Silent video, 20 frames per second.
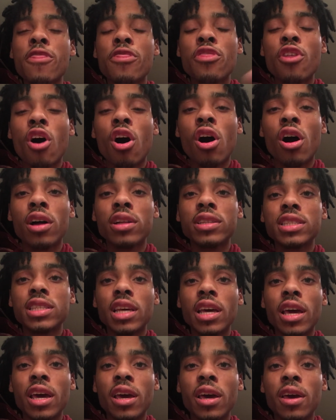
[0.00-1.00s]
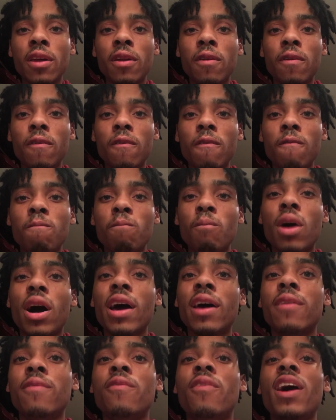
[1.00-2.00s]
thoughts and
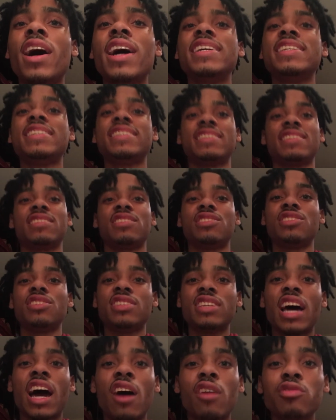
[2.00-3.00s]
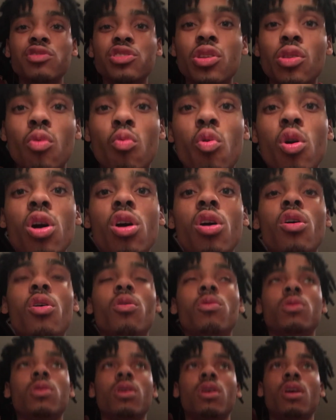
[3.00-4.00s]
my advice just out to the
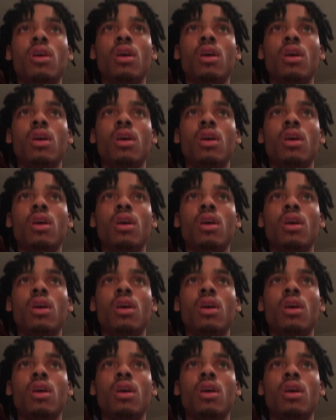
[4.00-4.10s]
world.